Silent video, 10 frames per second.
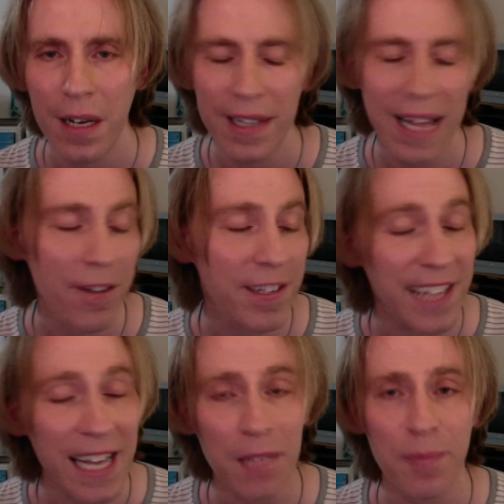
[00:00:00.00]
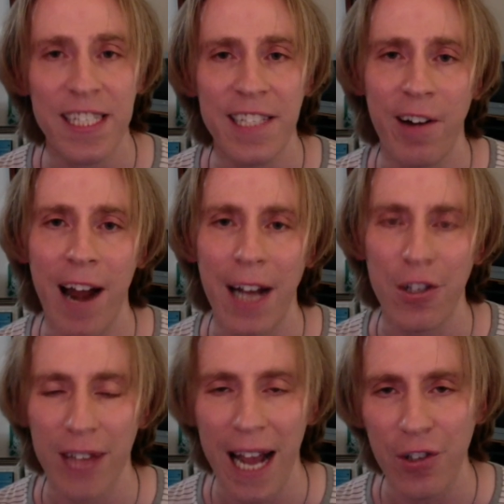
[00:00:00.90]
Now, the Steak-umm's
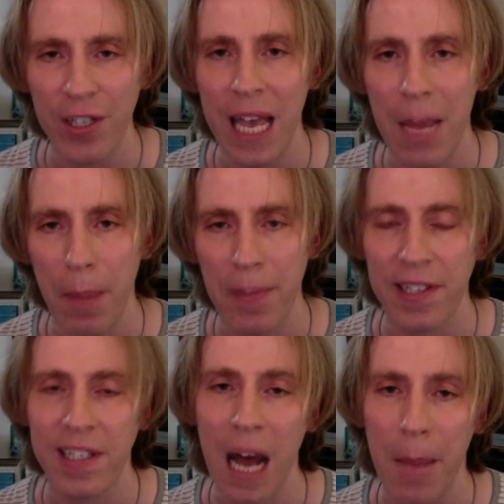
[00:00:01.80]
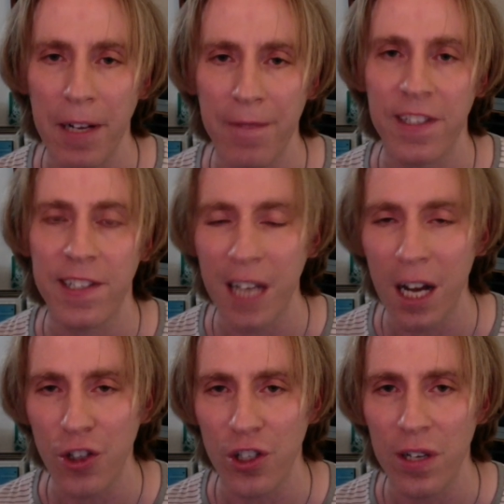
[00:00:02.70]
interaction actually came up as a topic of
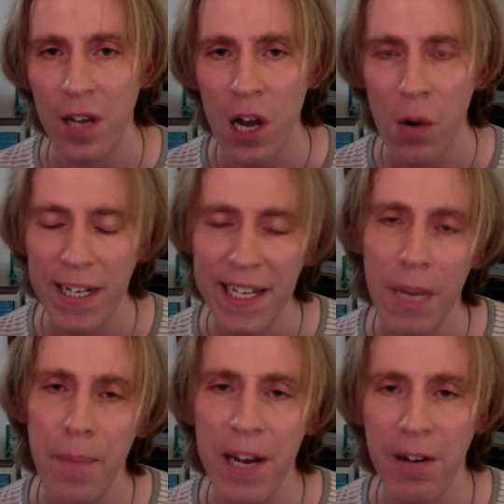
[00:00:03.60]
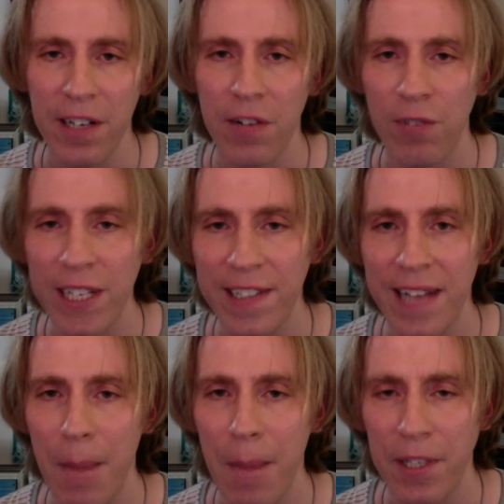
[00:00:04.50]
discussion when he appeared on a
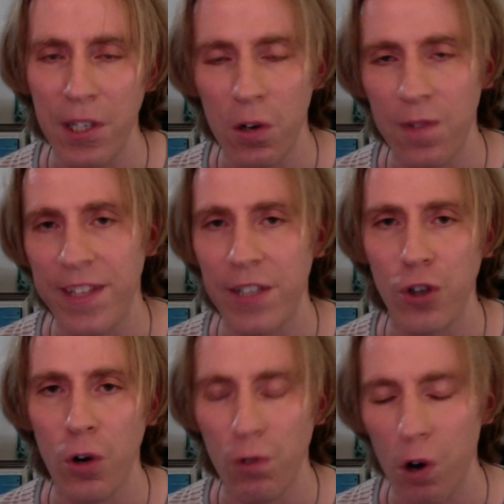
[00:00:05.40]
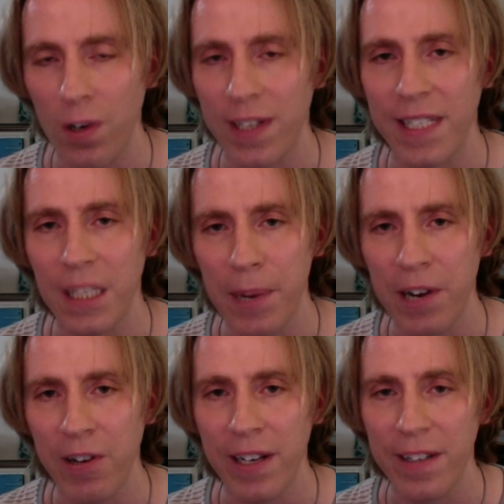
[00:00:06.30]
recent episode of the Joe Rogan
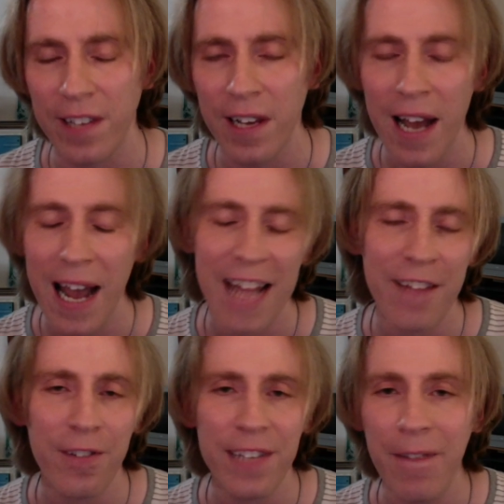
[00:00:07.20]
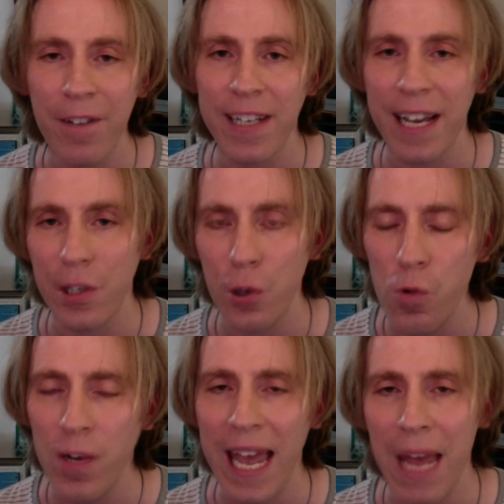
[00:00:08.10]
Experience, and you'll never guess
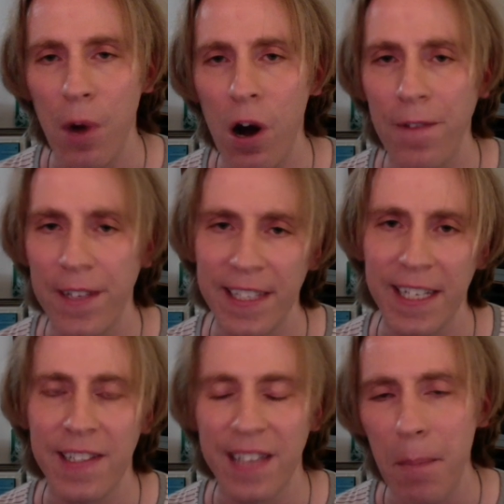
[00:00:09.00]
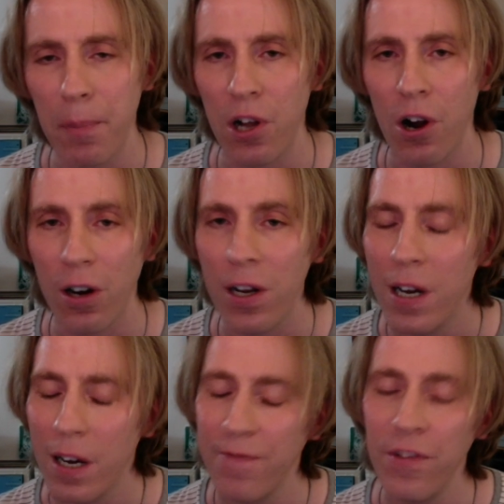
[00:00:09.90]
who came off as the exemplar
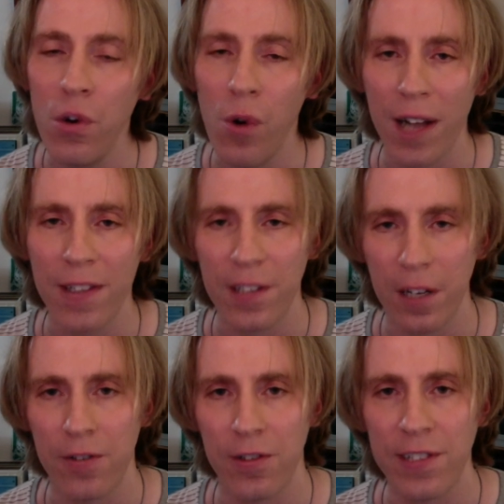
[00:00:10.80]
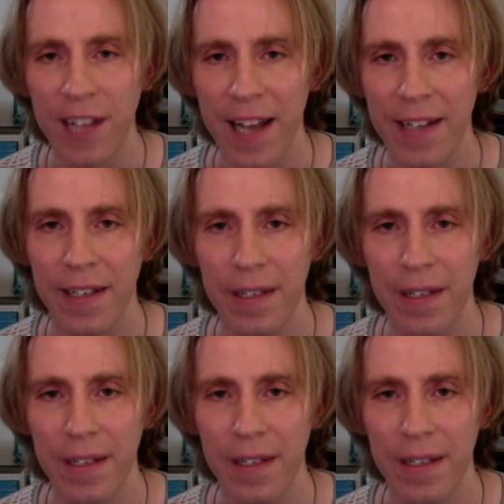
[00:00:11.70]
of nuanced understanding.